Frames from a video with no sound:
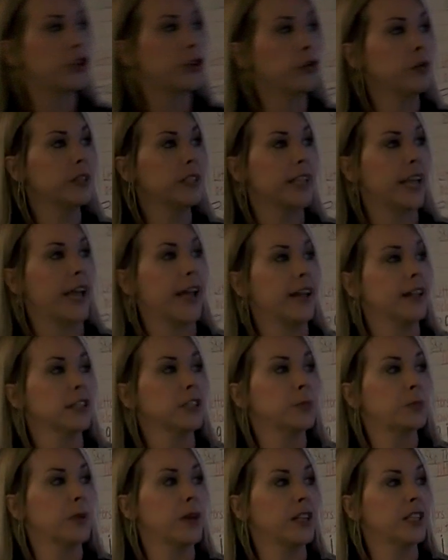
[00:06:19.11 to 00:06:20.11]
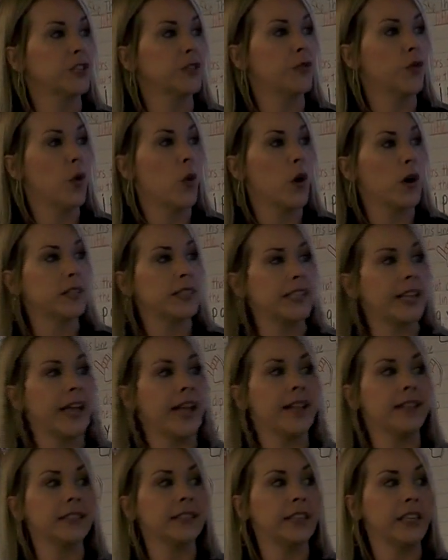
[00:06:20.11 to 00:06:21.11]
2 10s plus 4
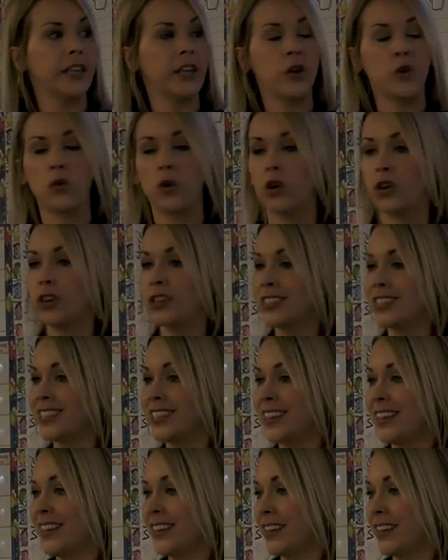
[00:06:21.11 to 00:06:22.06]
10s equals